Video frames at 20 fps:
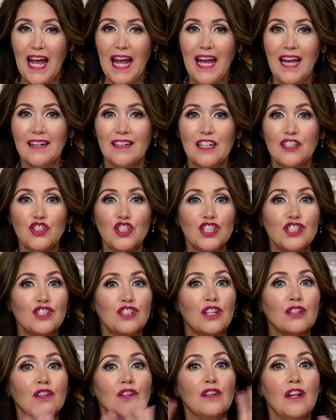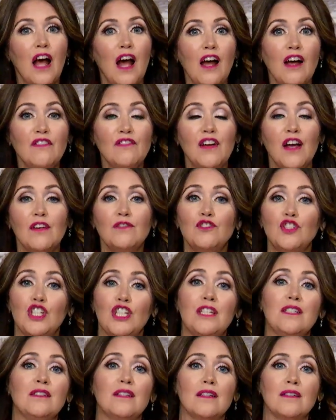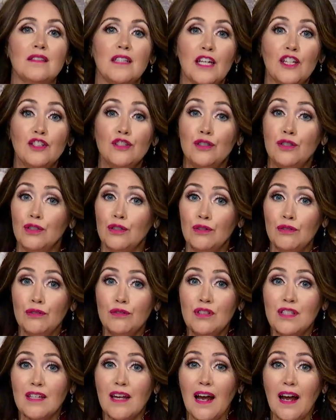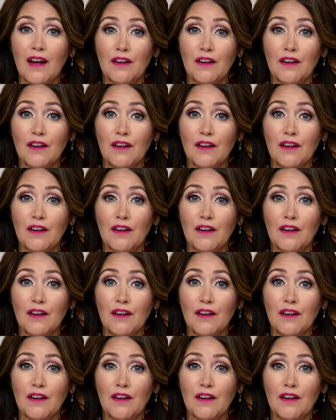and just the love of Jesus exudes